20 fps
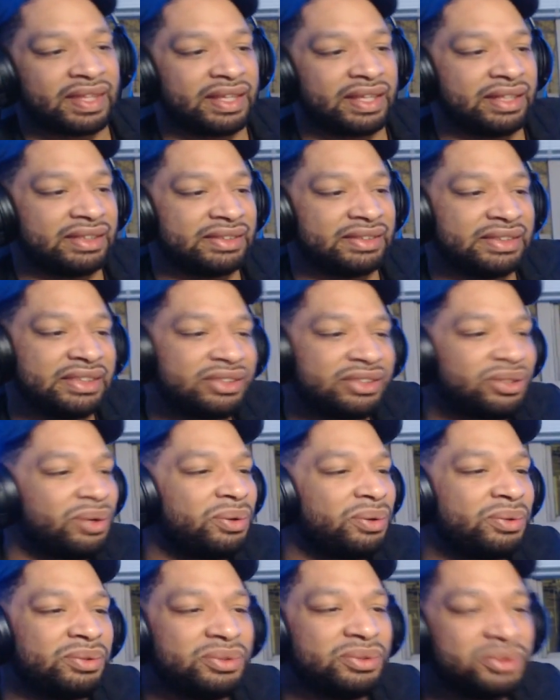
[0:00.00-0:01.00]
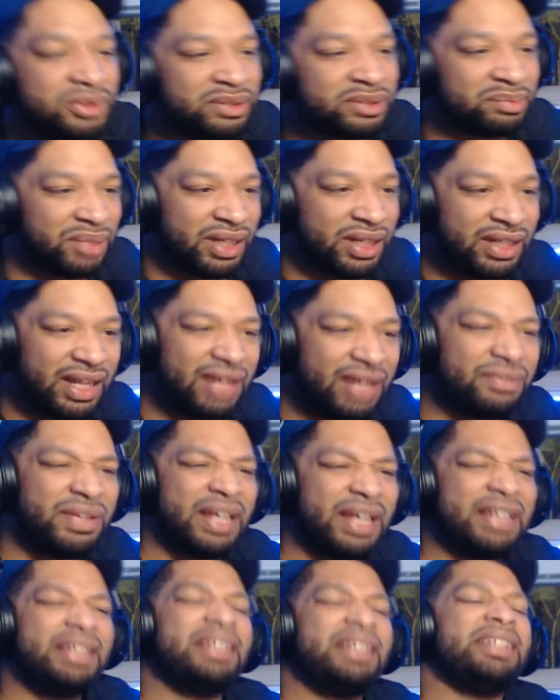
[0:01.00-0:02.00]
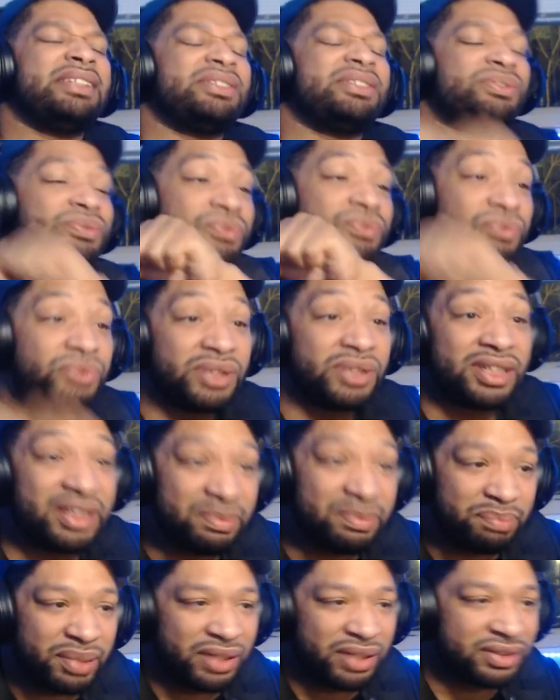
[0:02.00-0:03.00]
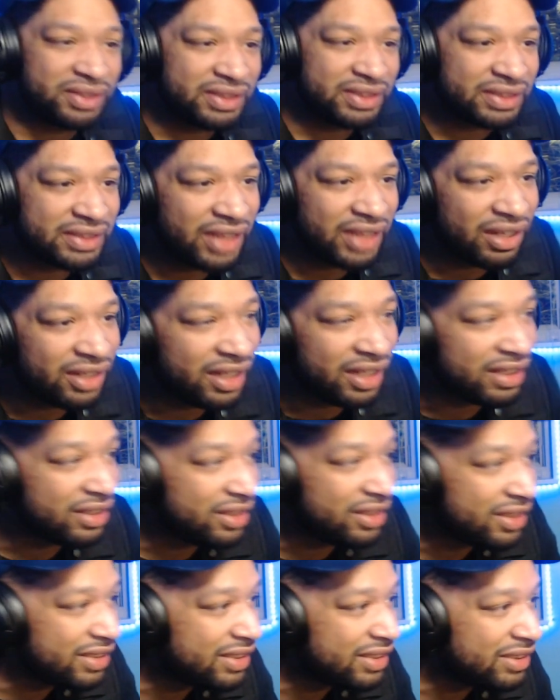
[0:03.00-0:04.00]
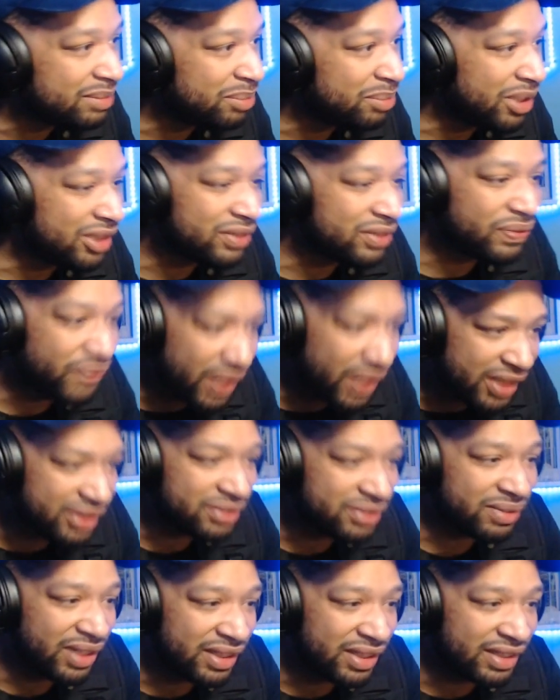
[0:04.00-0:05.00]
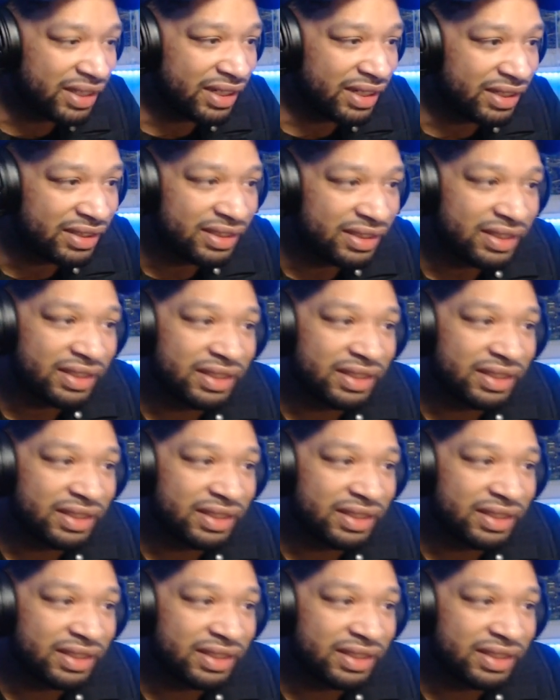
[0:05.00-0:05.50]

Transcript: this whole Losing My Life, like, he's really belting this out. Like, look at this man's face right now.